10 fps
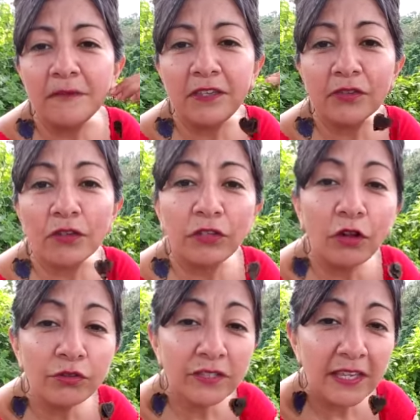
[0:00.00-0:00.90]
either
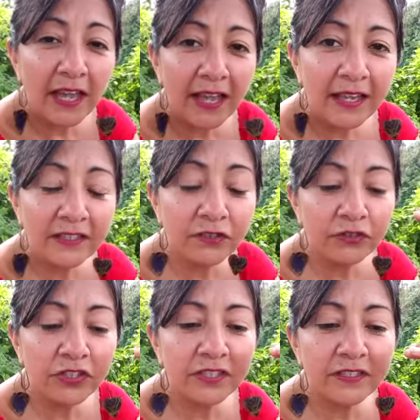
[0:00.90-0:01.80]
close the eyes or
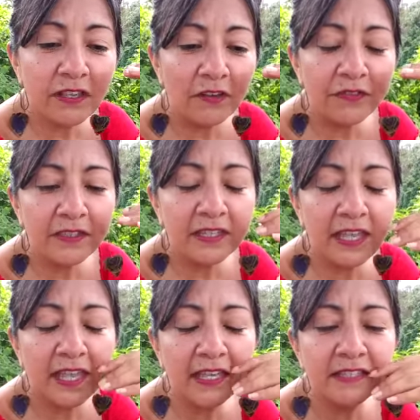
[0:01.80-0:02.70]
just soften the
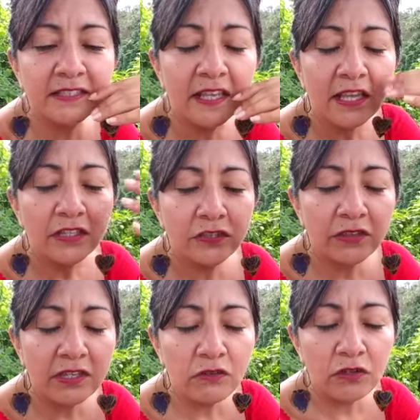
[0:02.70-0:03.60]
gaze so
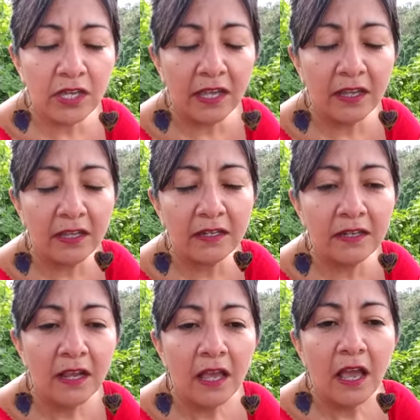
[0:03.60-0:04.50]
that you
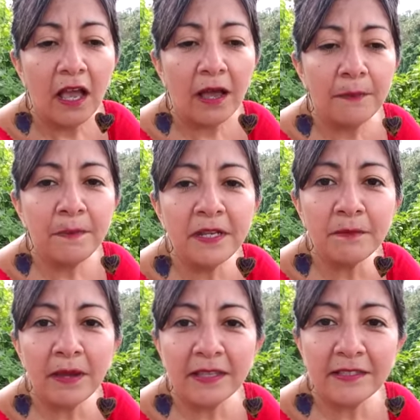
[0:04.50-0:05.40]
can
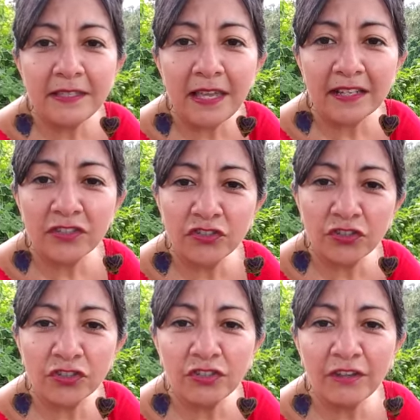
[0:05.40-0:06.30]
minimize the
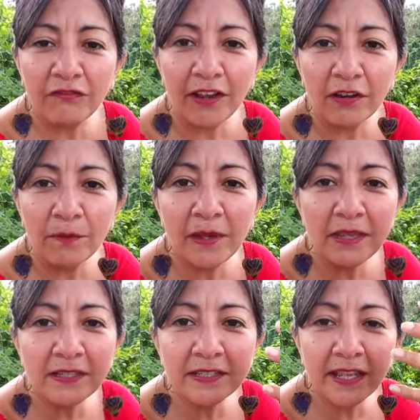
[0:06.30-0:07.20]
external
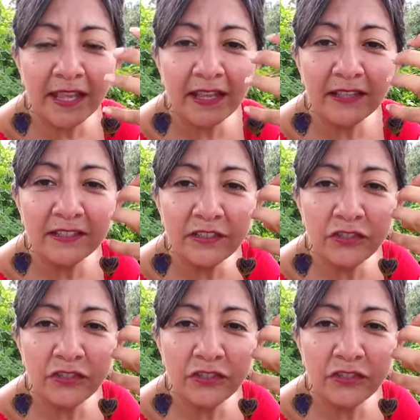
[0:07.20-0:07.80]
environment and